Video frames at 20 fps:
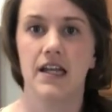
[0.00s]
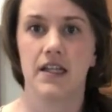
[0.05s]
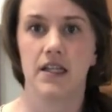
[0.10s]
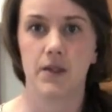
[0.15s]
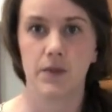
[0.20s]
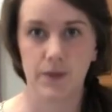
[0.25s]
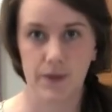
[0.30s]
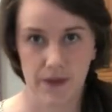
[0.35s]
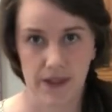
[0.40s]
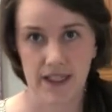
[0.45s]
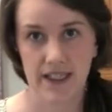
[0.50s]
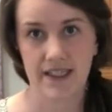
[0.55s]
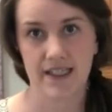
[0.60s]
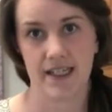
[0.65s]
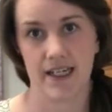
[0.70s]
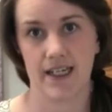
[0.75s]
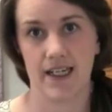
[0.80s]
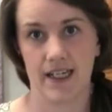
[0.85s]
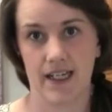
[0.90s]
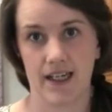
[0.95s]
the big
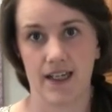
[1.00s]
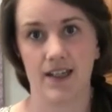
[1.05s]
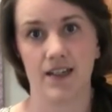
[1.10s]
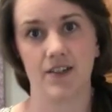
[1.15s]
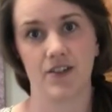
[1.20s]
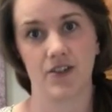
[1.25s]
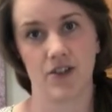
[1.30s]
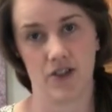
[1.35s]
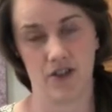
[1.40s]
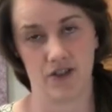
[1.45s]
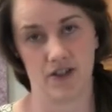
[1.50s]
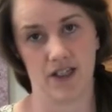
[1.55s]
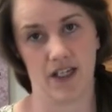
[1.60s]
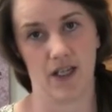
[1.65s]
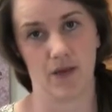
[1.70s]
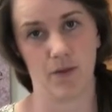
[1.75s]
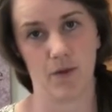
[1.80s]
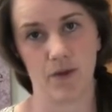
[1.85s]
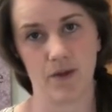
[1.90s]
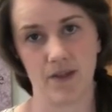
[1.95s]
ticket
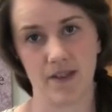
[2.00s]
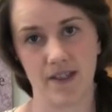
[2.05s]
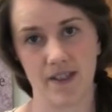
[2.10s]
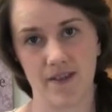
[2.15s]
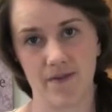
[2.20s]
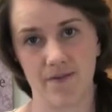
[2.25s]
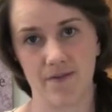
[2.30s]
turntables.